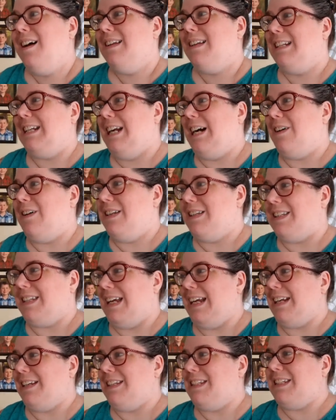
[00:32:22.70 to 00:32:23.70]
you know, it's
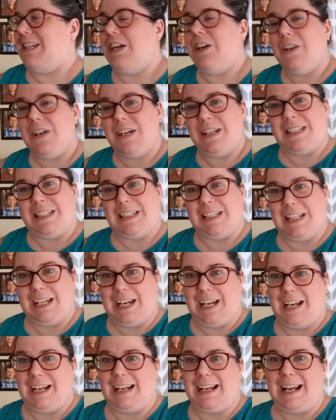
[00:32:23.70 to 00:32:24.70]
like,
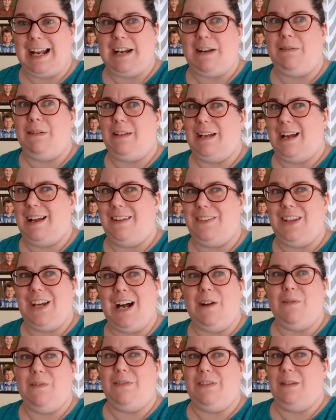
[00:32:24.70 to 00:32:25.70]
seriously. I, I, don't know, I
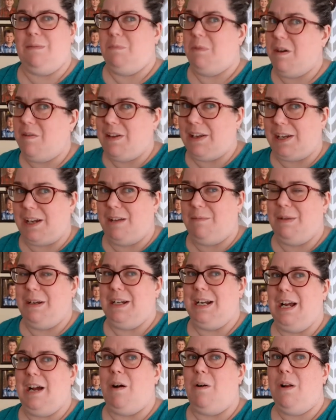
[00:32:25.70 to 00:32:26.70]
thought with a movie
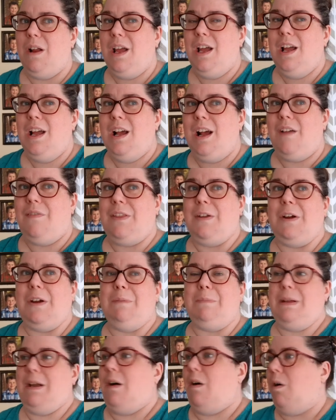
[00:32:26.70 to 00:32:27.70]
coming out, there
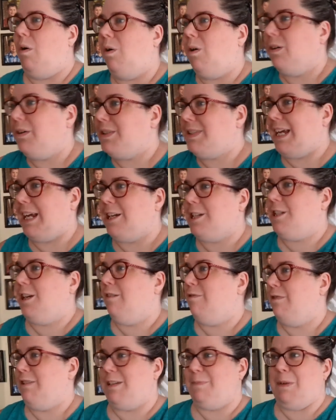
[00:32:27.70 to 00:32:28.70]
would be a whole
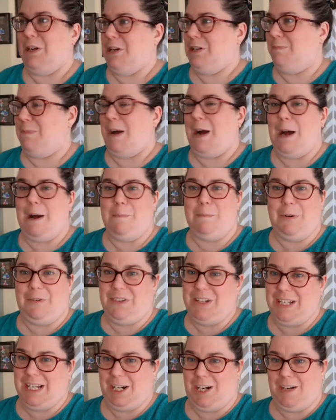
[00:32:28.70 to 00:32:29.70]
section for SpongeBob
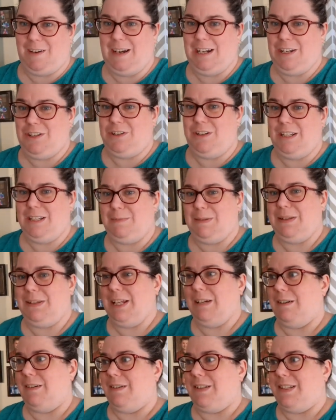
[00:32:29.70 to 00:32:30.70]
birthday decorations, but
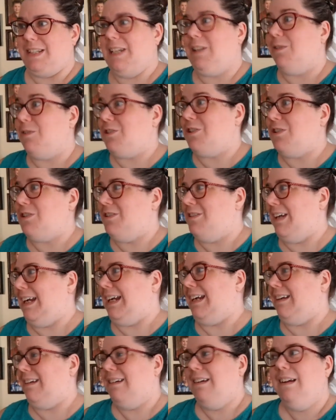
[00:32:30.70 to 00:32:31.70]
are results,
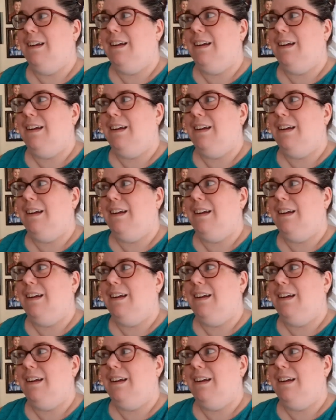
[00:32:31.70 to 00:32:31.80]
like,